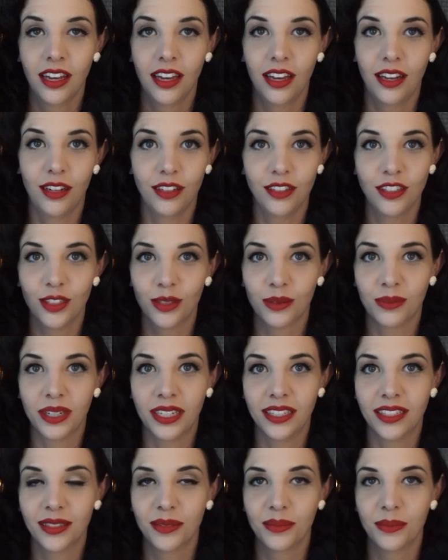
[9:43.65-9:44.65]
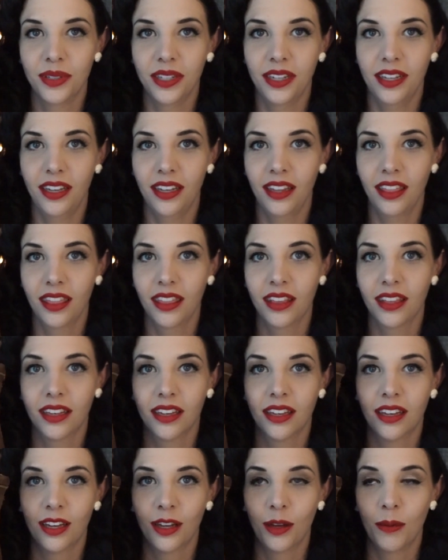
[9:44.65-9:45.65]
It also went with
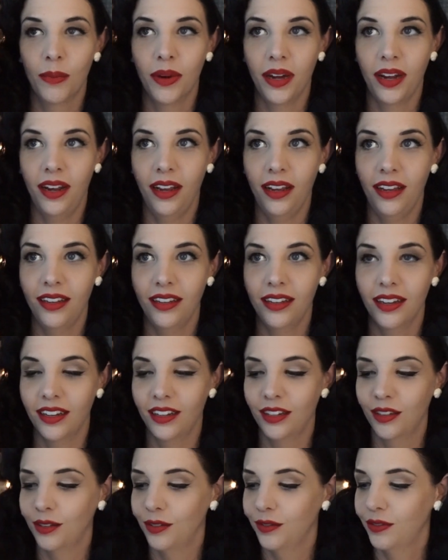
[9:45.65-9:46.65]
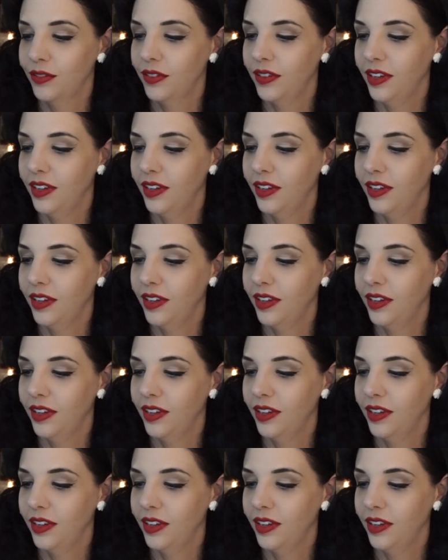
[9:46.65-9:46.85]
my kind of